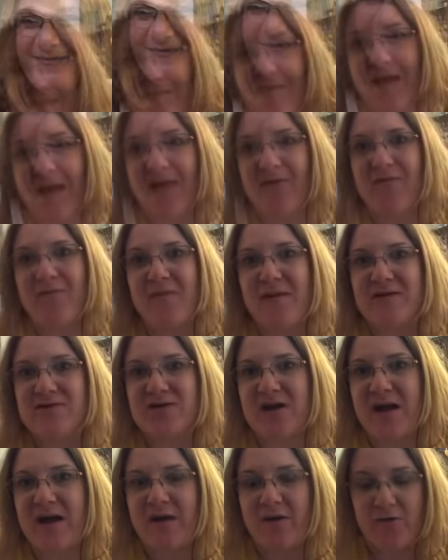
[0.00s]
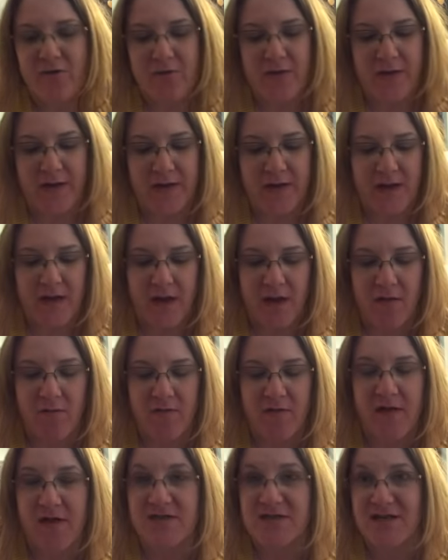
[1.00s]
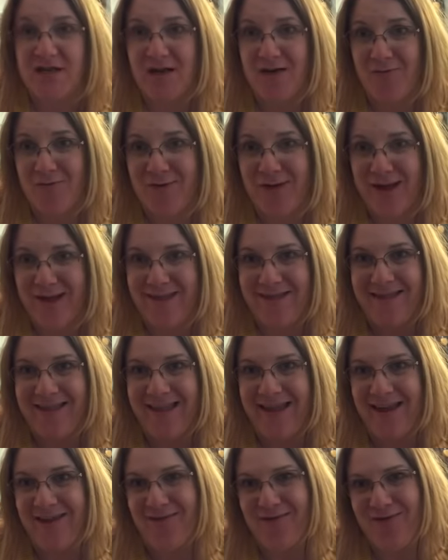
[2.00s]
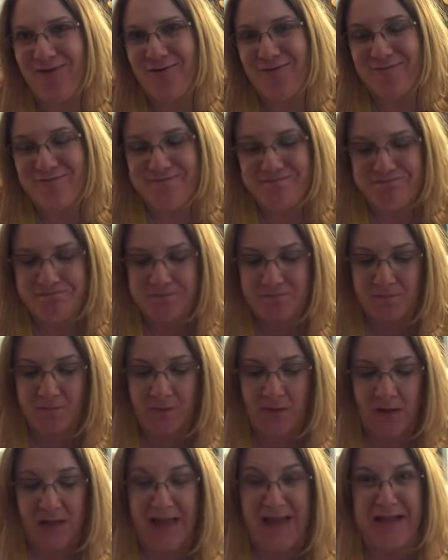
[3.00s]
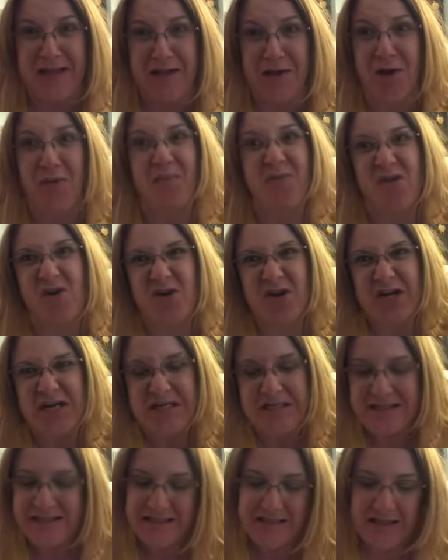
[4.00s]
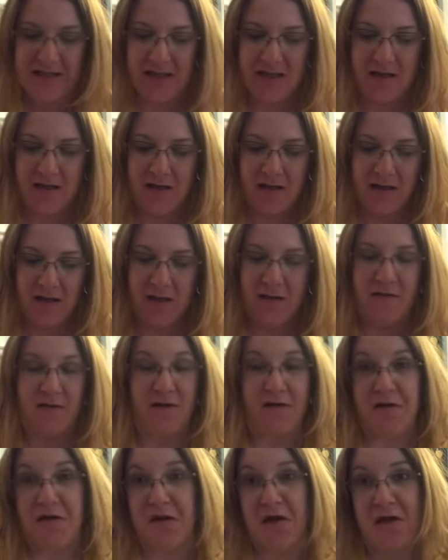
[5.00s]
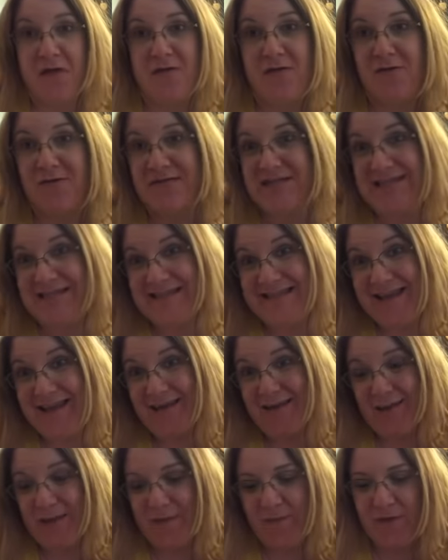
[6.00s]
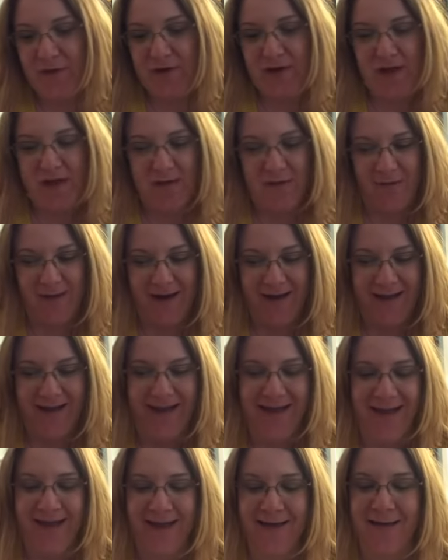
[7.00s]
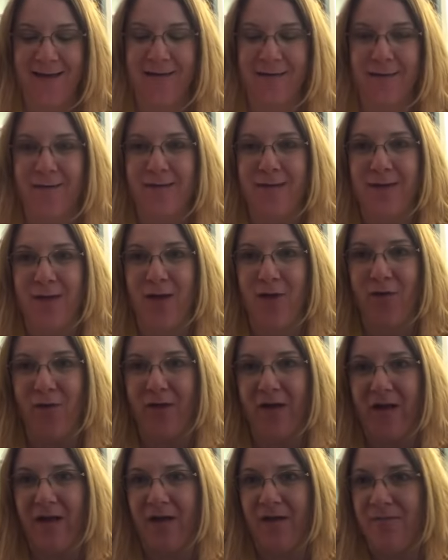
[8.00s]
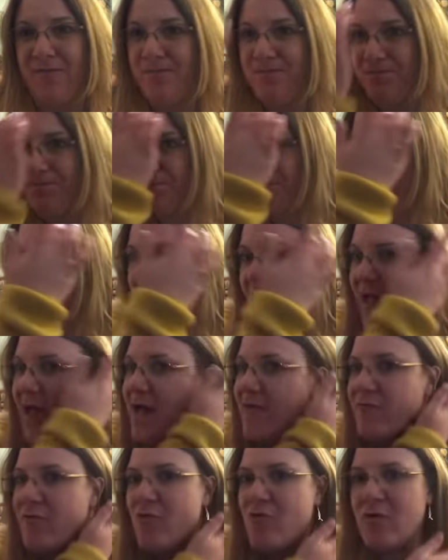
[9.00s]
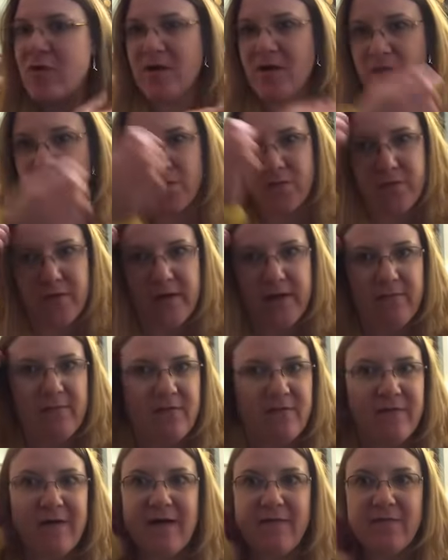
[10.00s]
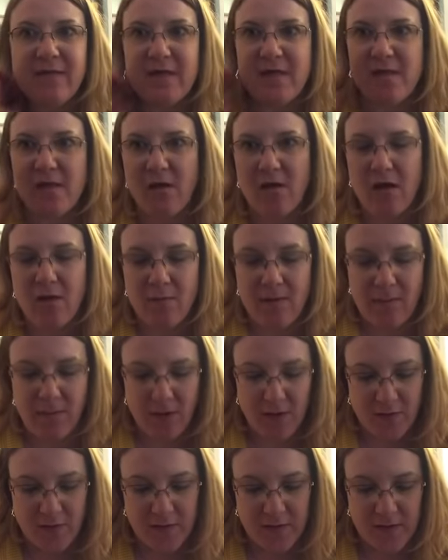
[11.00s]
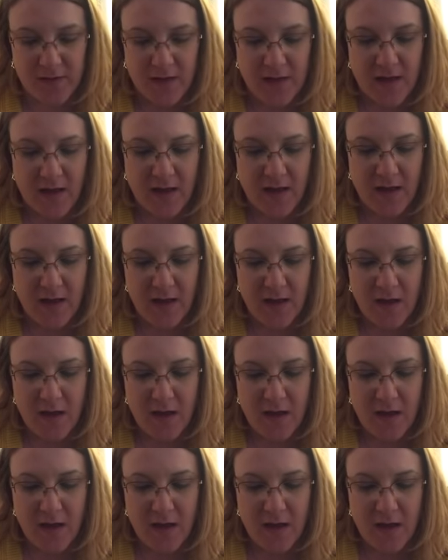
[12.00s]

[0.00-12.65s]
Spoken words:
I'm back with my try on. It's actually a couple days later. I know, I'm sorry. Not that you guys, it was just seconds for you guys, right? So, I have on 3 of the 5 things I got in my box today.